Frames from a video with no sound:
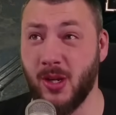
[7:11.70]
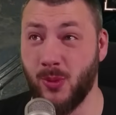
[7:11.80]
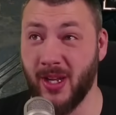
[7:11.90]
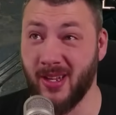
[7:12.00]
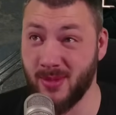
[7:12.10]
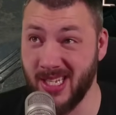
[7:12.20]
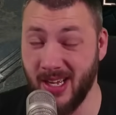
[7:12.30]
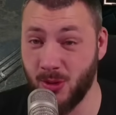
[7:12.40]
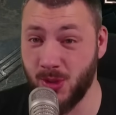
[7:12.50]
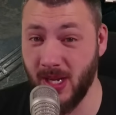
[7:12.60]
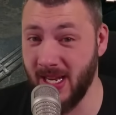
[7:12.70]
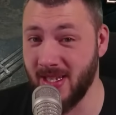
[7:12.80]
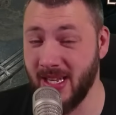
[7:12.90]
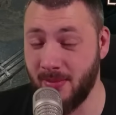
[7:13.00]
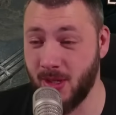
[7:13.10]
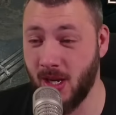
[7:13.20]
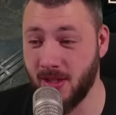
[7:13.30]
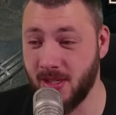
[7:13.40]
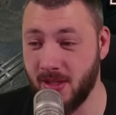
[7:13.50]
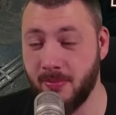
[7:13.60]
when it comes down to endgame
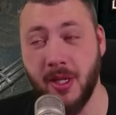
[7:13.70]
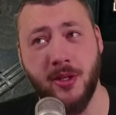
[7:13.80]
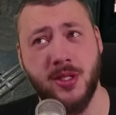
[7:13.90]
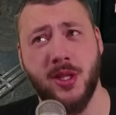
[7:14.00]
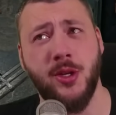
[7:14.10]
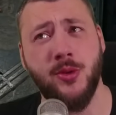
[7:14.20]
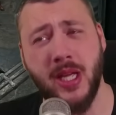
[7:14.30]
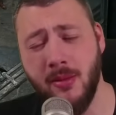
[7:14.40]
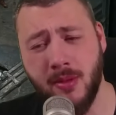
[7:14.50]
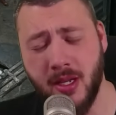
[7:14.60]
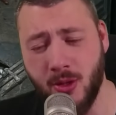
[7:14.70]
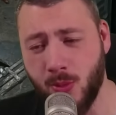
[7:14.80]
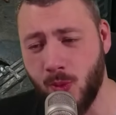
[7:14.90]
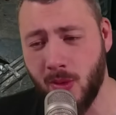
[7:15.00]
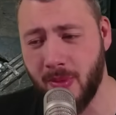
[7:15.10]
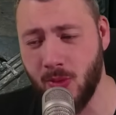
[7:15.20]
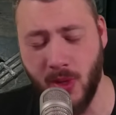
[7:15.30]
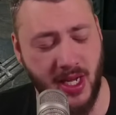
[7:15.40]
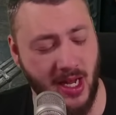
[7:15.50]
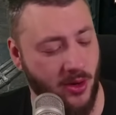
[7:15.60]
content, because the new gameplay loop will be
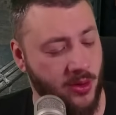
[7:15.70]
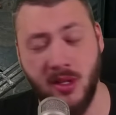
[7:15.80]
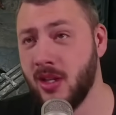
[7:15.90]
right now.